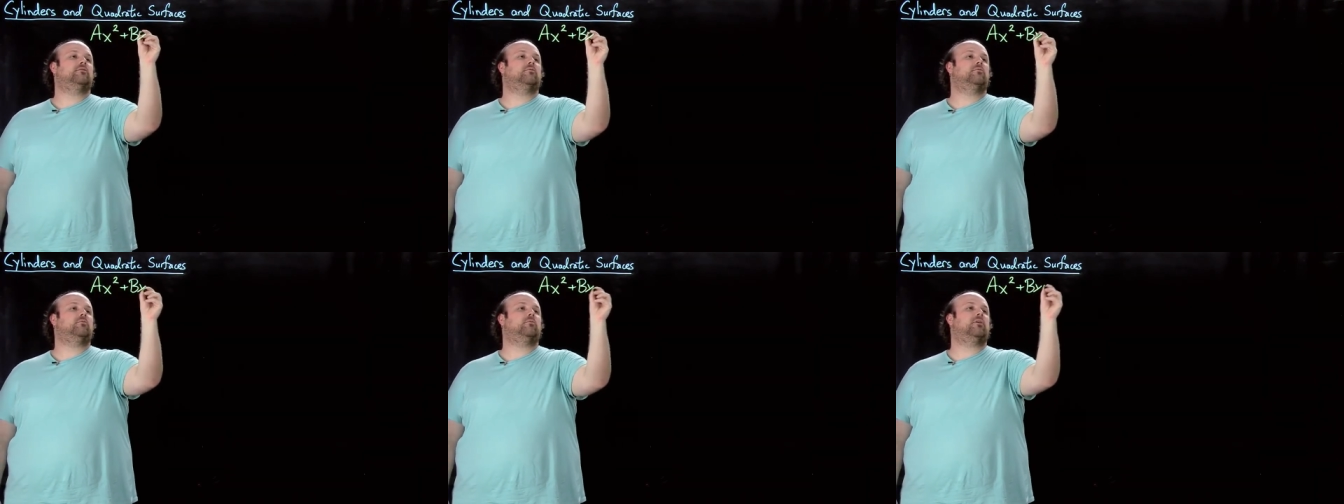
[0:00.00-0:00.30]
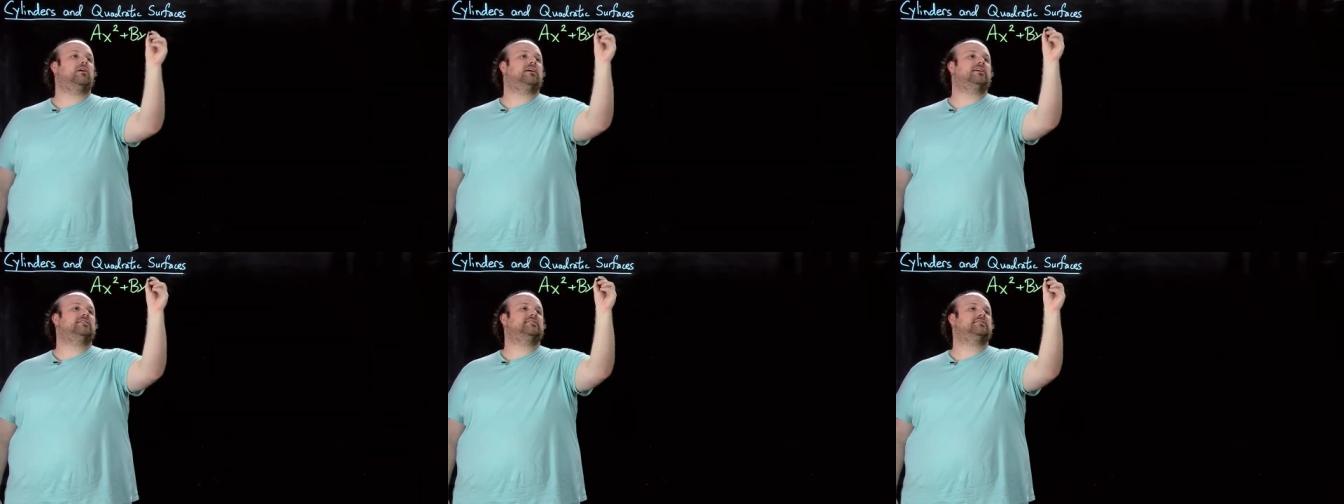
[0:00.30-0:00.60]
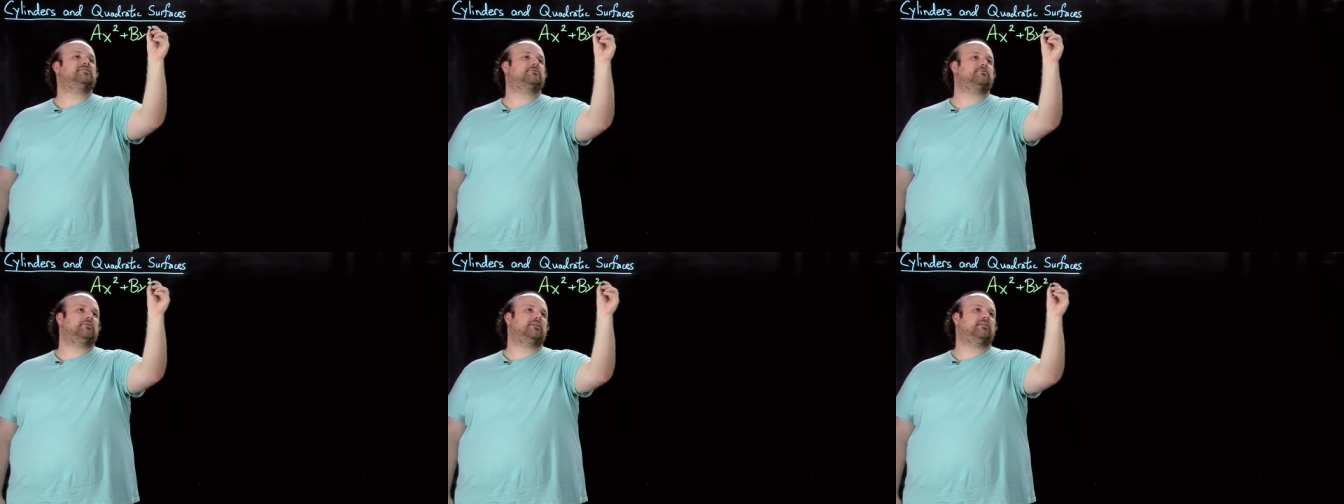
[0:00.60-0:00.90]
by
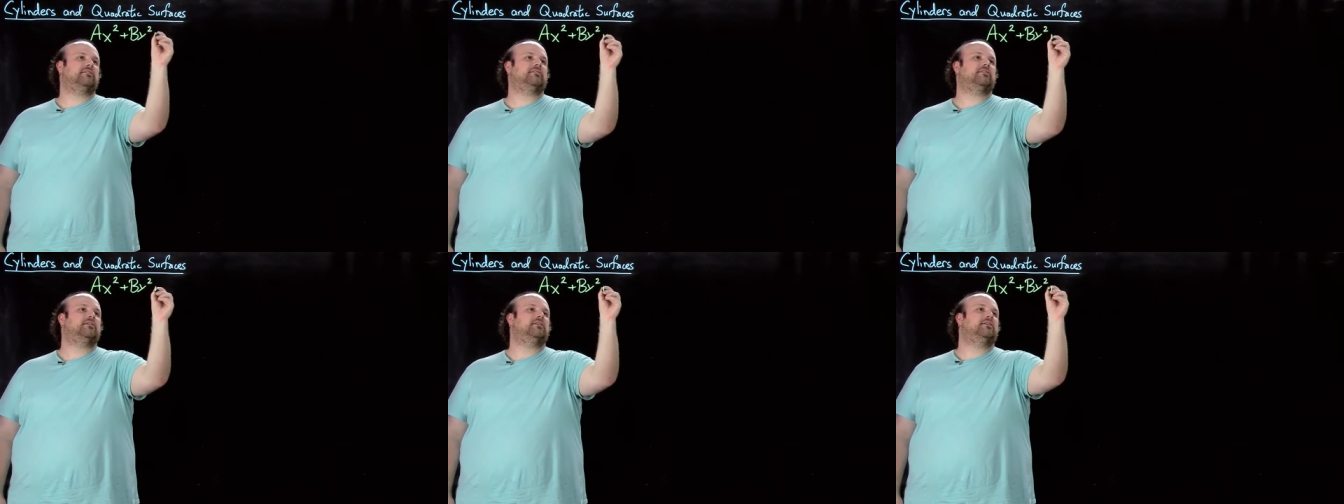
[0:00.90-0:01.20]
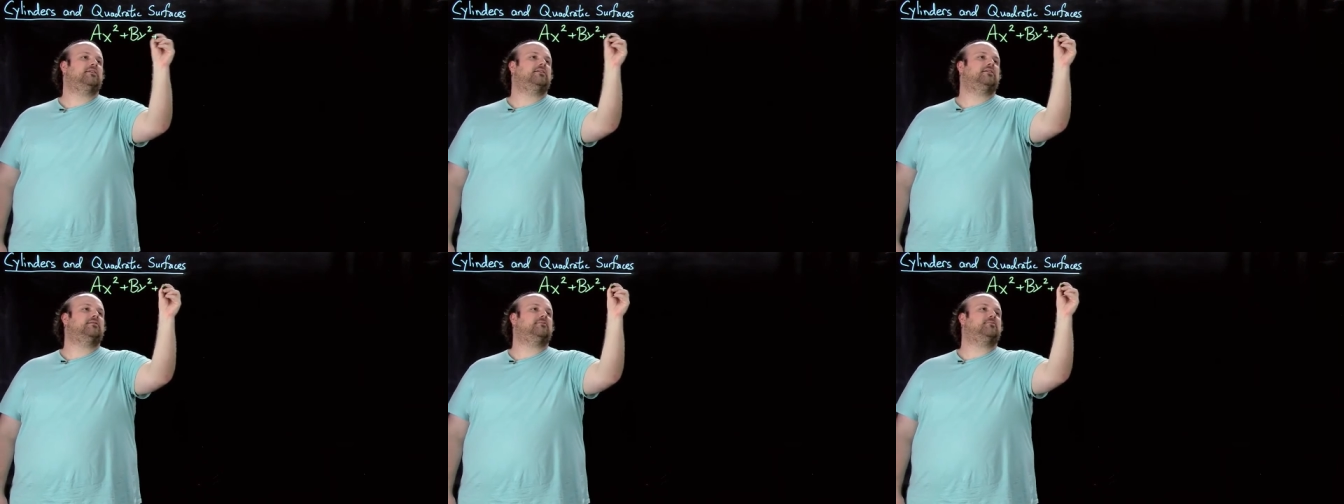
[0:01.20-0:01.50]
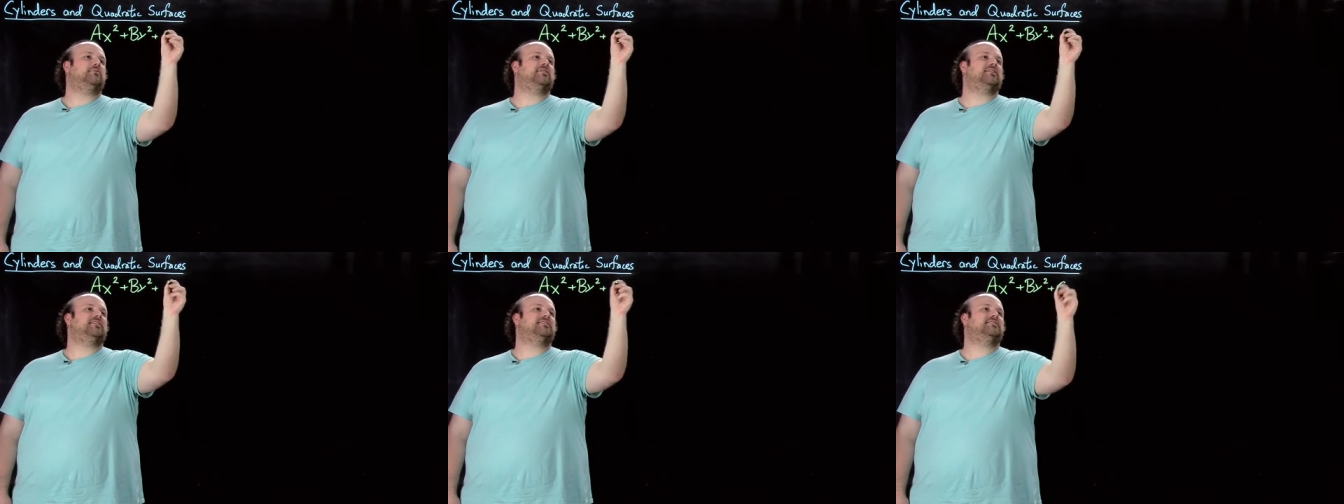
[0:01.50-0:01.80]
squared
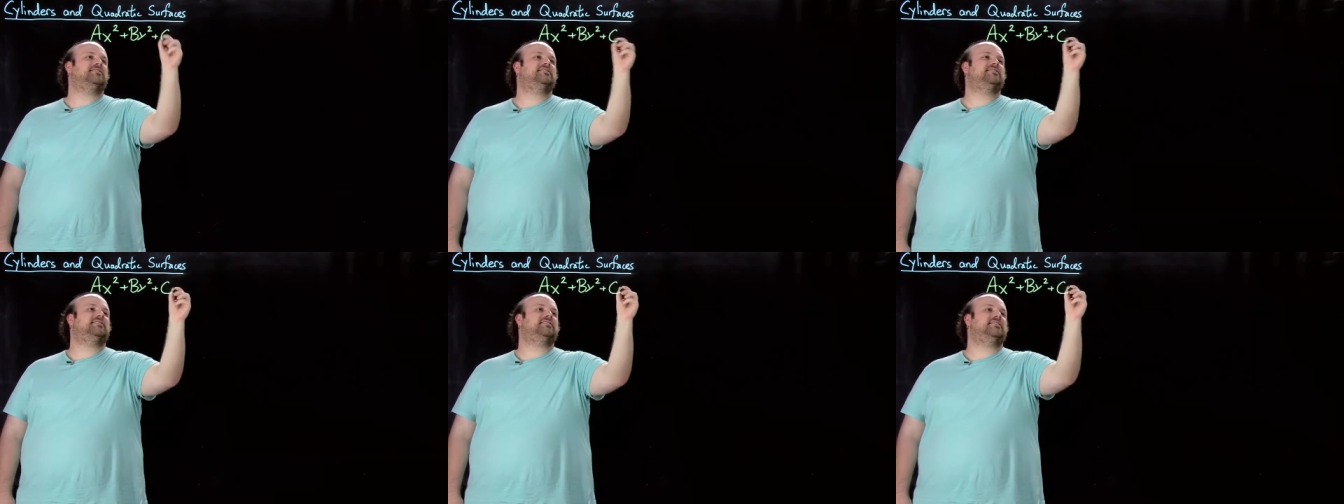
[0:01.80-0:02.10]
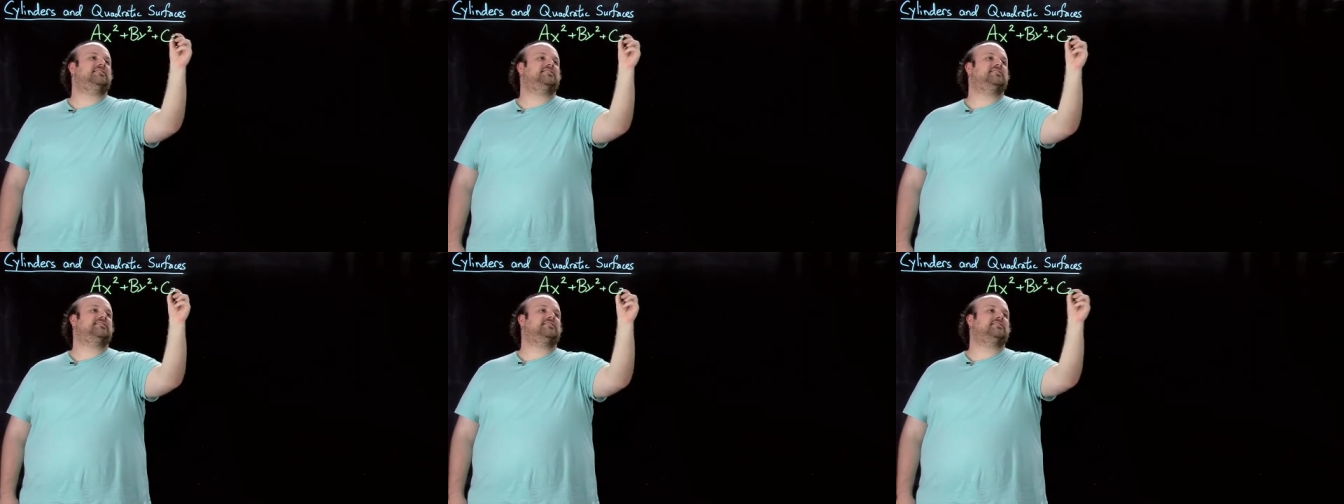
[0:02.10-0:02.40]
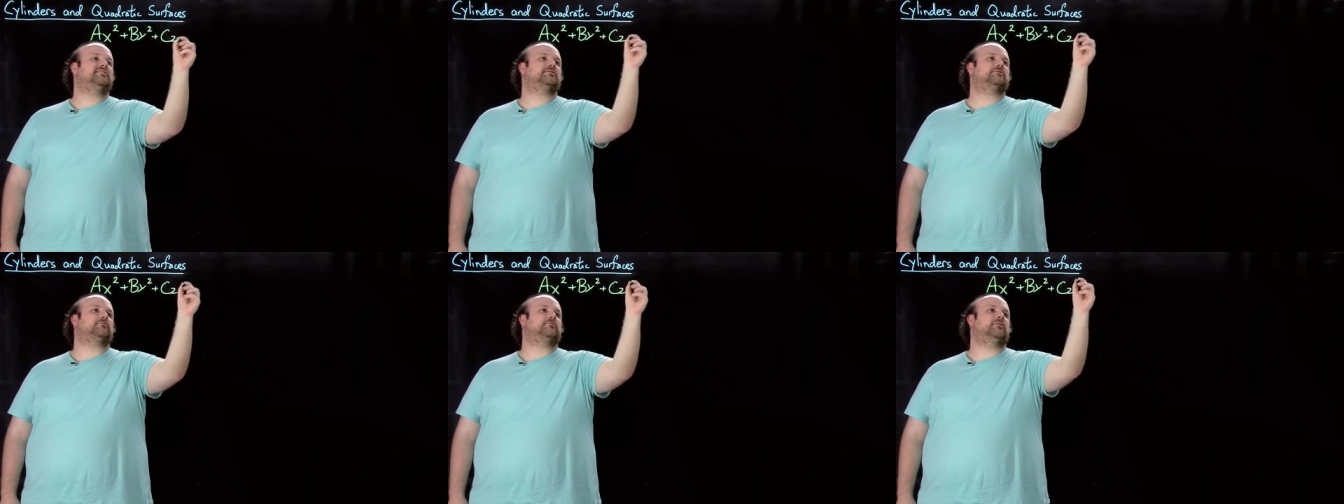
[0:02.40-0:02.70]
plus cz
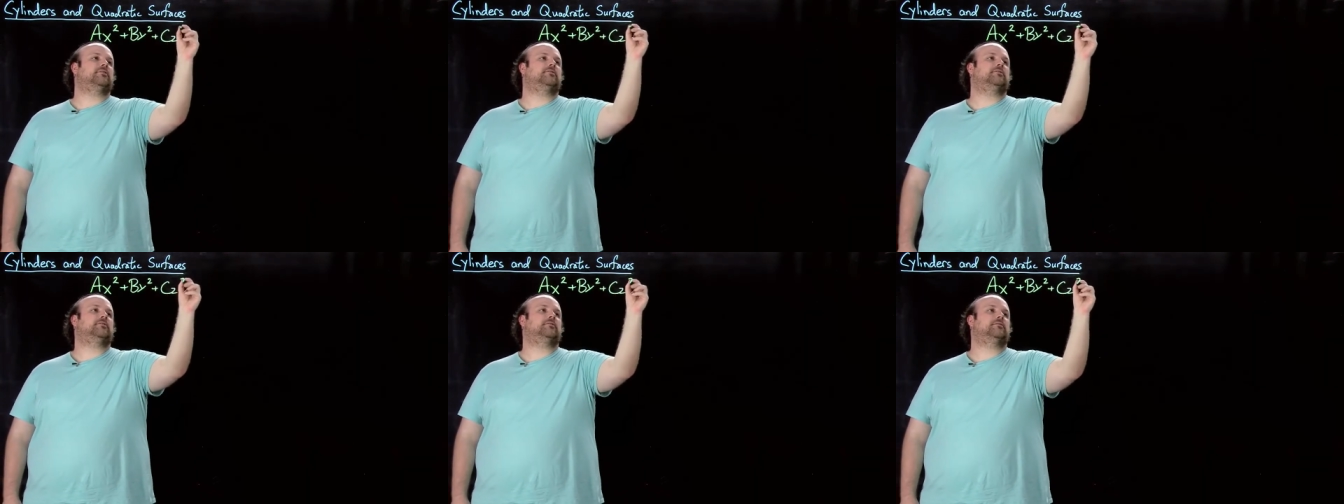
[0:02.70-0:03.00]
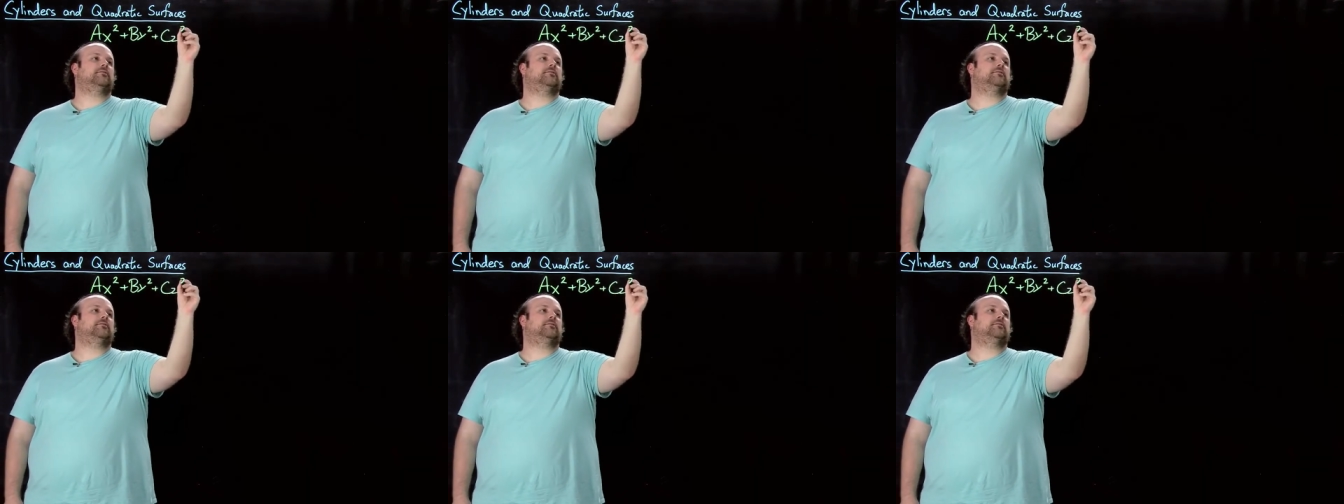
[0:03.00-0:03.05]
squared.